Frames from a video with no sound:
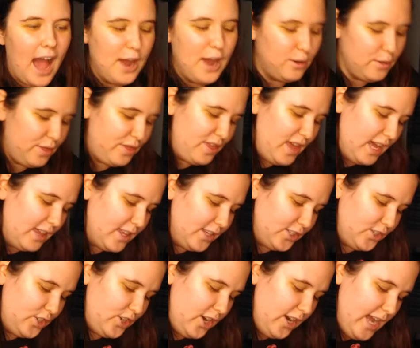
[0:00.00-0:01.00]
I don't think
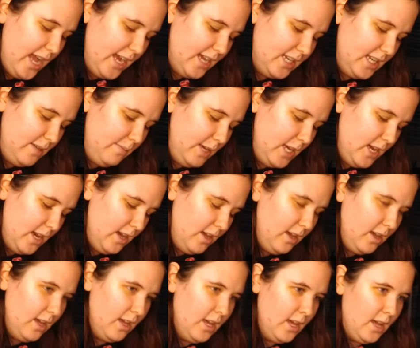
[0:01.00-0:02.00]
this is Dark Academia,
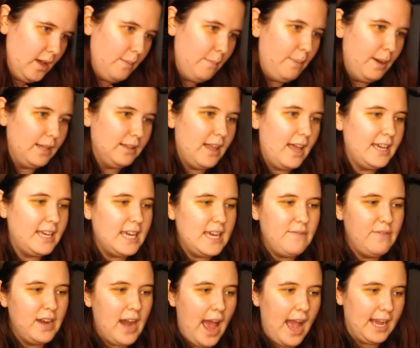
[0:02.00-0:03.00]
but, like,
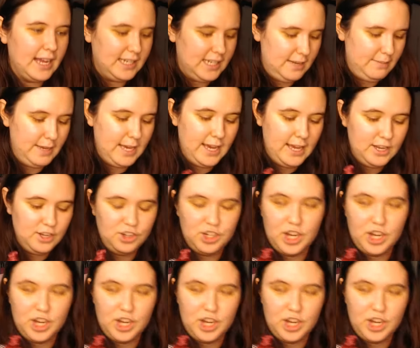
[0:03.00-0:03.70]
even academia in